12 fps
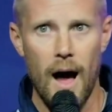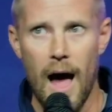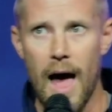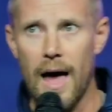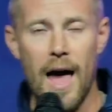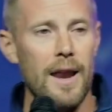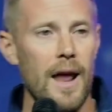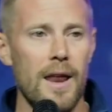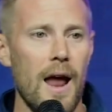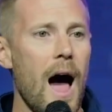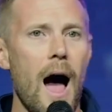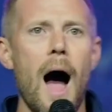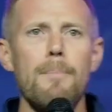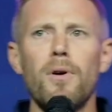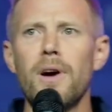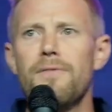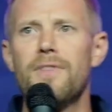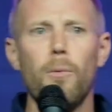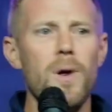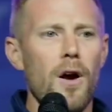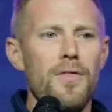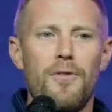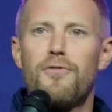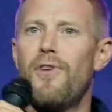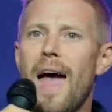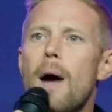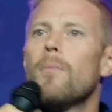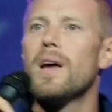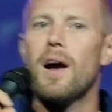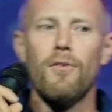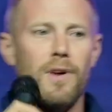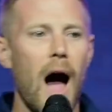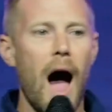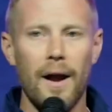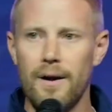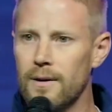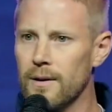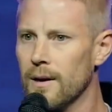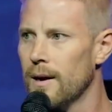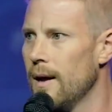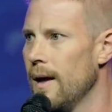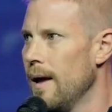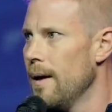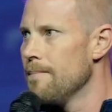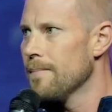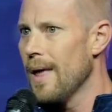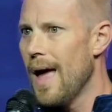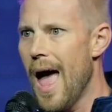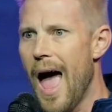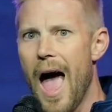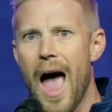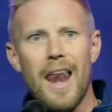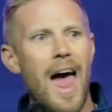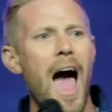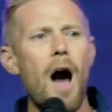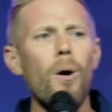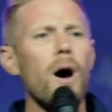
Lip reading: And I believe that we are the family of God. And how